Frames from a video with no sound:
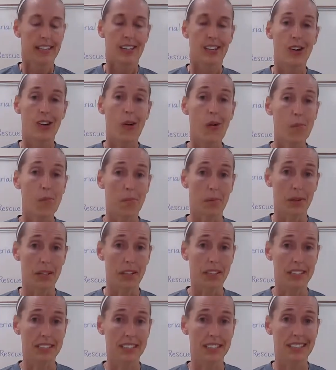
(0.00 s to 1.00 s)

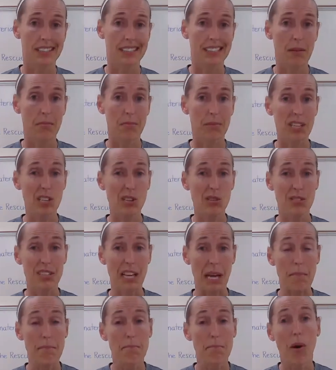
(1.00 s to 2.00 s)
Notebooks can be used
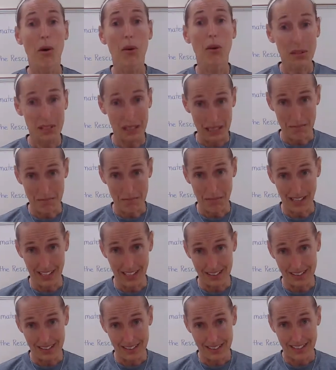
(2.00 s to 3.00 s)
like bowling
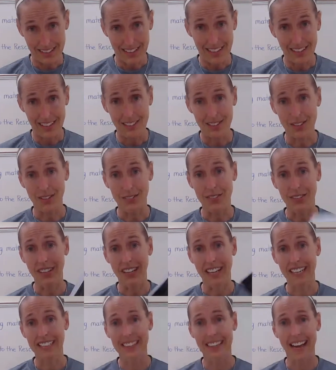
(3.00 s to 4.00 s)
pins. So if you
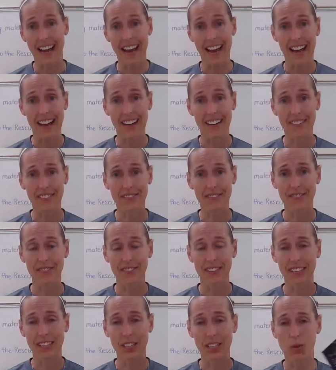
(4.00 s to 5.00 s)
like to have
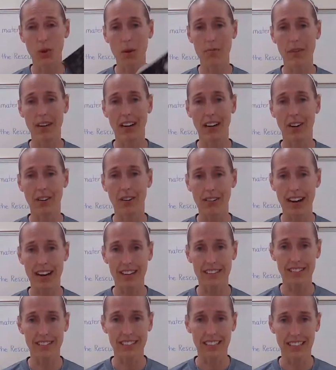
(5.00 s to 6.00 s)
equipment
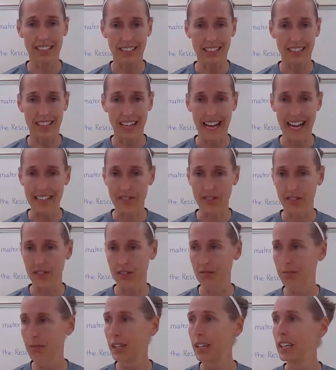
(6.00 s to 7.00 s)
around in the
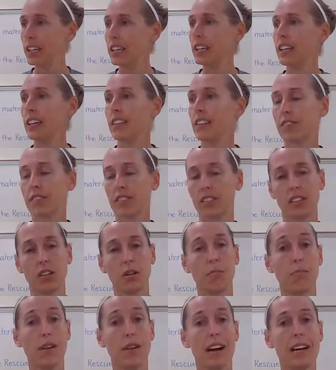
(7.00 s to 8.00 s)
classroom for little
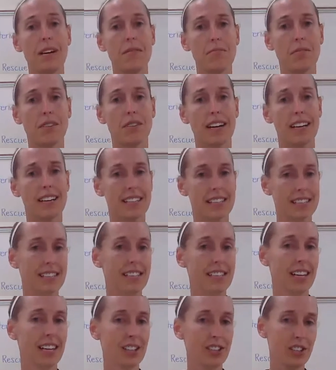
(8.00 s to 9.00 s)
brain breaks,
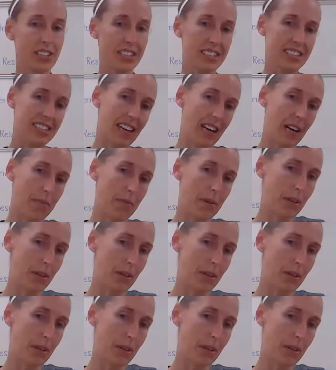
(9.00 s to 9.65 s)
you could set up a